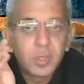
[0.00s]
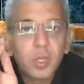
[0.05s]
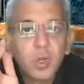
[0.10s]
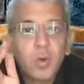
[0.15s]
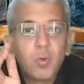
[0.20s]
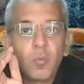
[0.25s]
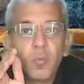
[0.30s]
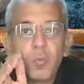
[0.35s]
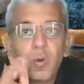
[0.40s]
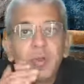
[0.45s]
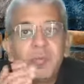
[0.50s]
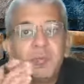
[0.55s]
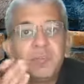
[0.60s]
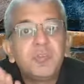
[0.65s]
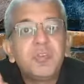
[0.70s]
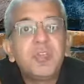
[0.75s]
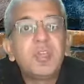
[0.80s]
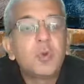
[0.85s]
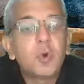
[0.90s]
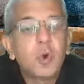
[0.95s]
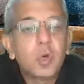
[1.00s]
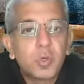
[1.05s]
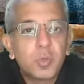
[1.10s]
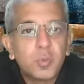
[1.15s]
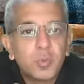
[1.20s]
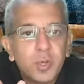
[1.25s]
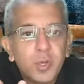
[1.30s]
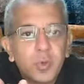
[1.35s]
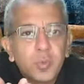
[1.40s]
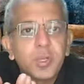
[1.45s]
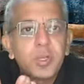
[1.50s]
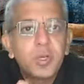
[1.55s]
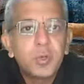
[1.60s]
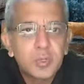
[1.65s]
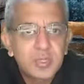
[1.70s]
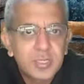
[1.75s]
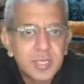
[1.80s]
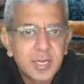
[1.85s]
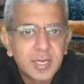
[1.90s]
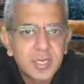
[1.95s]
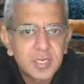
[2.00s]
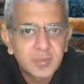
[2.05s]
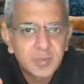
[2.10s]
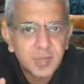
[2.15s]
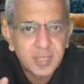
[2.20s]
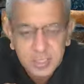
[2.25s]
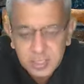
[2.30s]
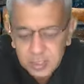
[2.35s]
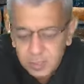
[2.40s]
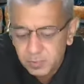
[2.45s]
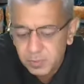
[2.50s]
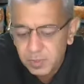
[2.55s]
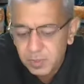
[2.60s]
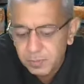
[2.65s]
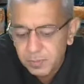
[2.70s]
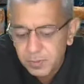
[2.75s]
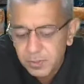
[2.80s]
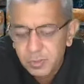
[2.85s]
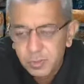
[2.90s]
Now, what we got to be doing to satisfy these people.